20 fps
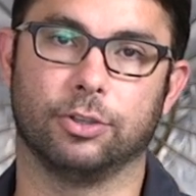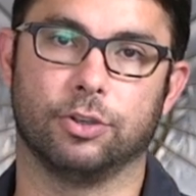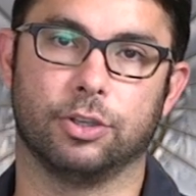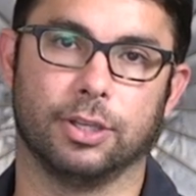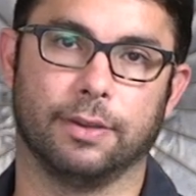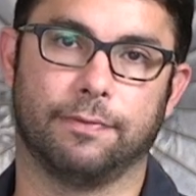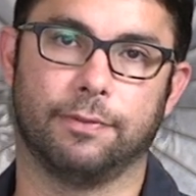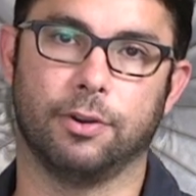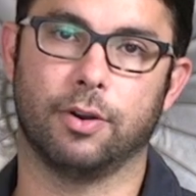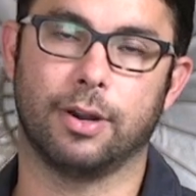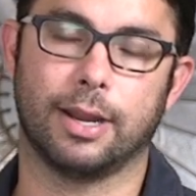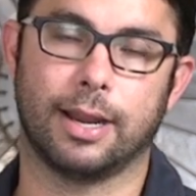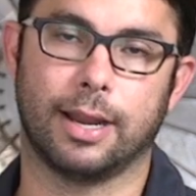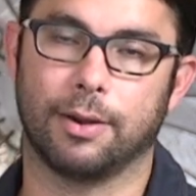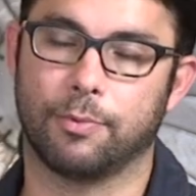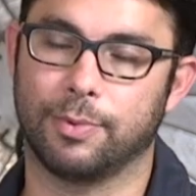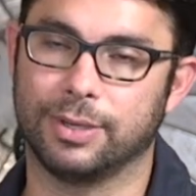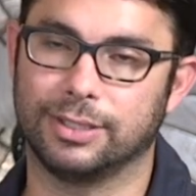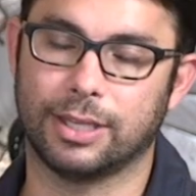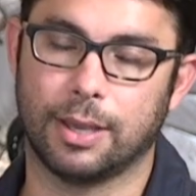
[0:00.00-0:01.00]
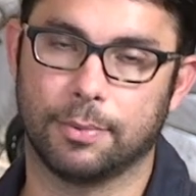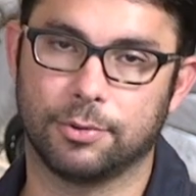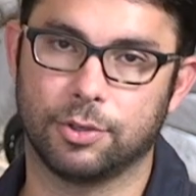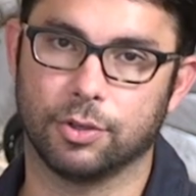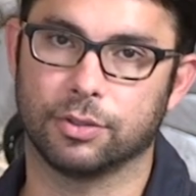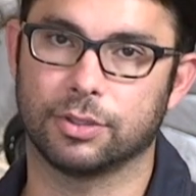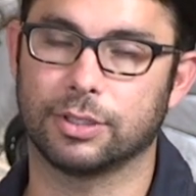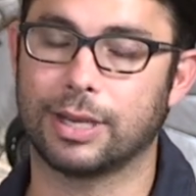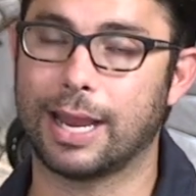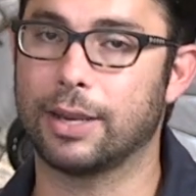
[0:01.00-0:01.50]
So if you're at a
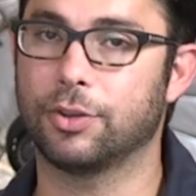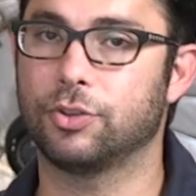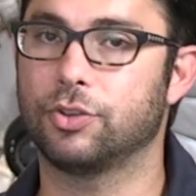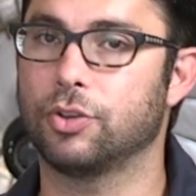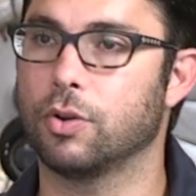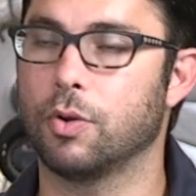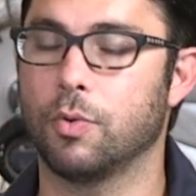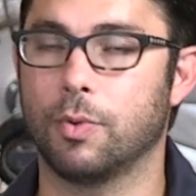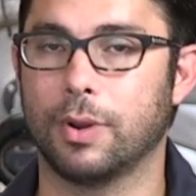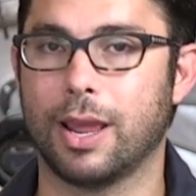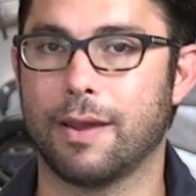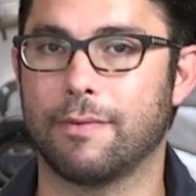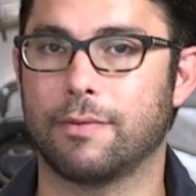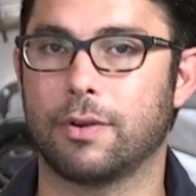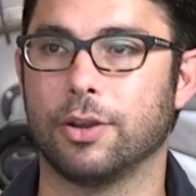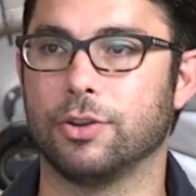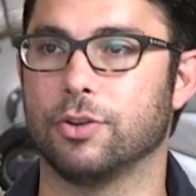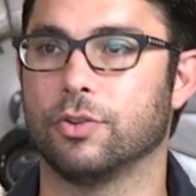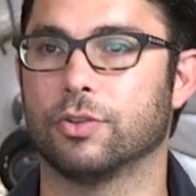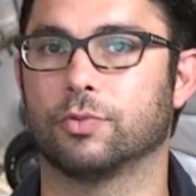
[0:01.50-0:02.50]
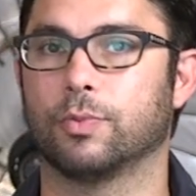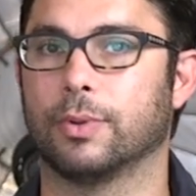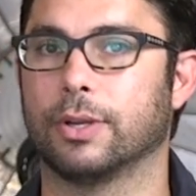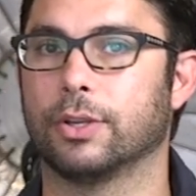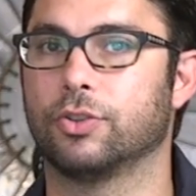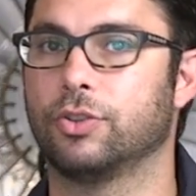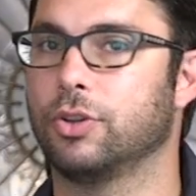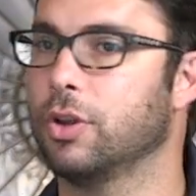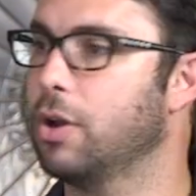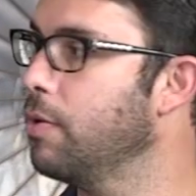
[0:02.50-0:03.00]
reception, slideshow, whatever, and you just wanna
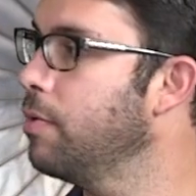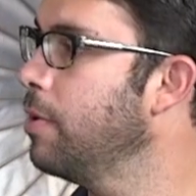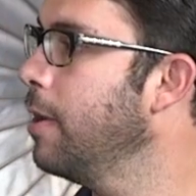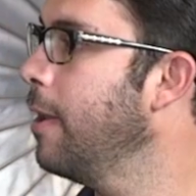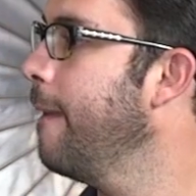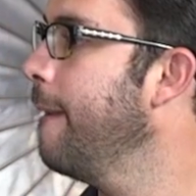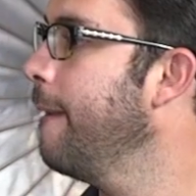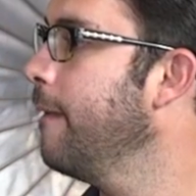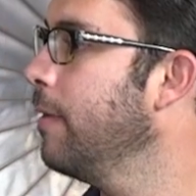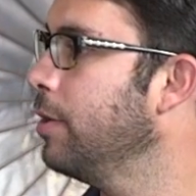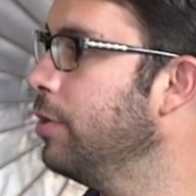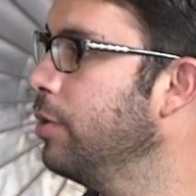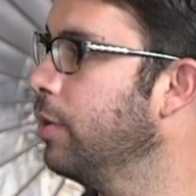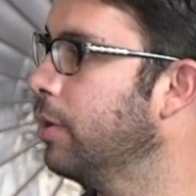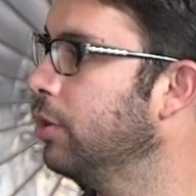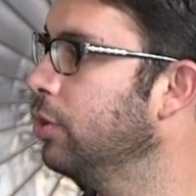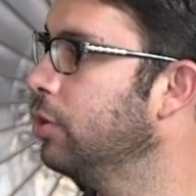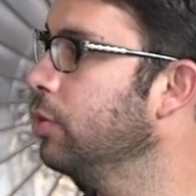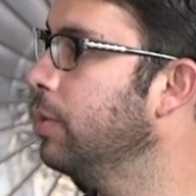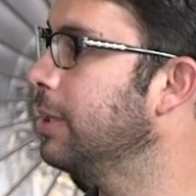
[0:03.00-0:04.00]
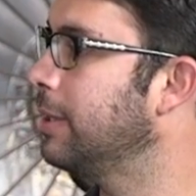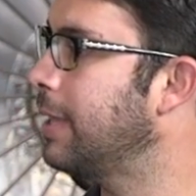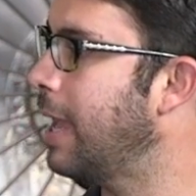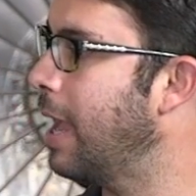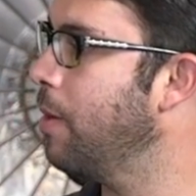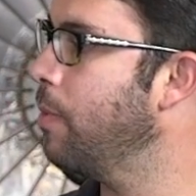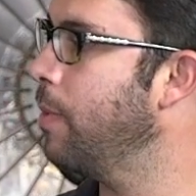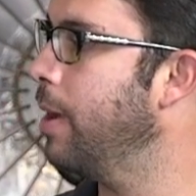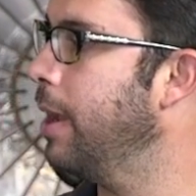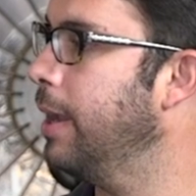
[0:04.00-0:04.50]
show, you can do it
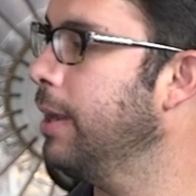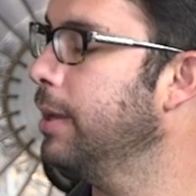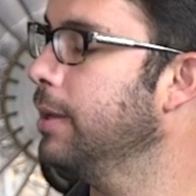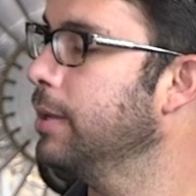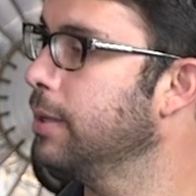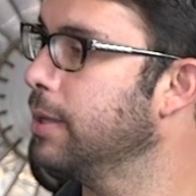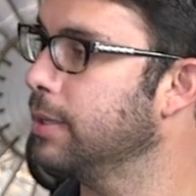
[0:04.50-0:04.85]
that way.